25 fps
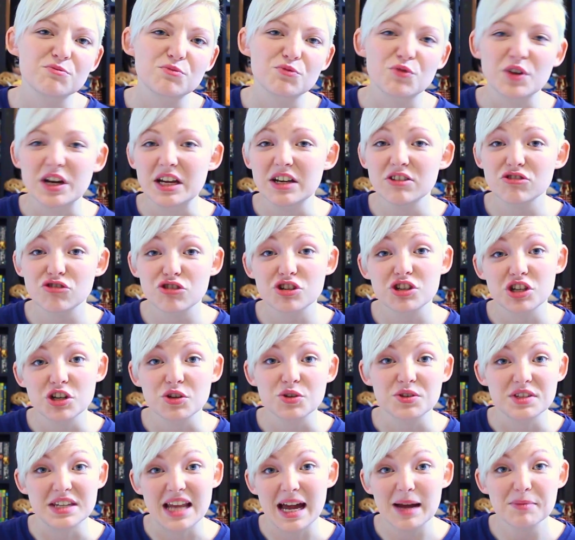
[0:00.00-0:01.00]

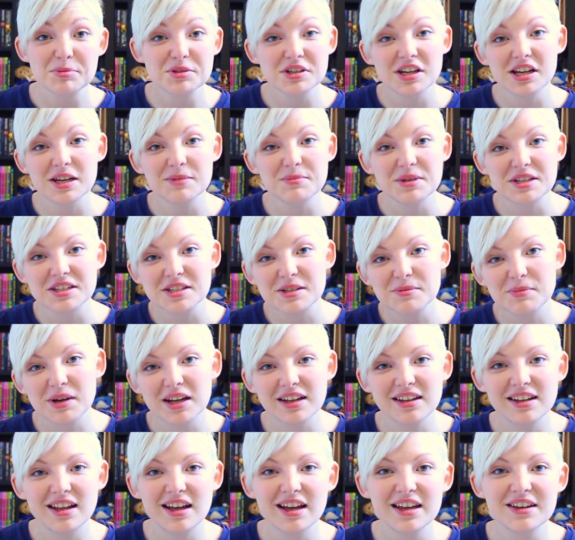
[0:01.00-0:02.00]
reintroduce nap time into my
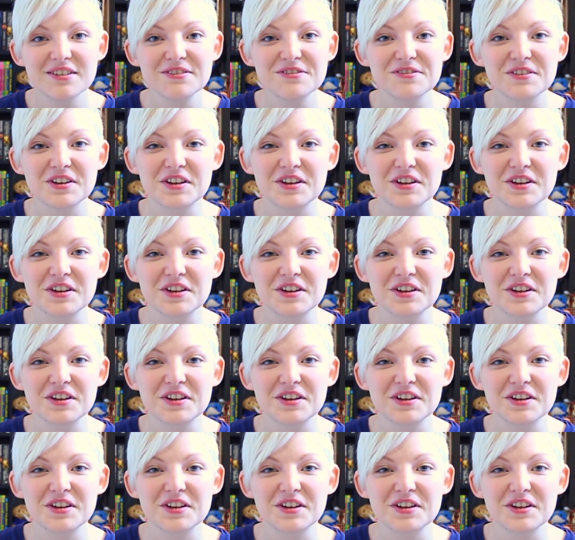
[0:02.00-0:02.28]
life,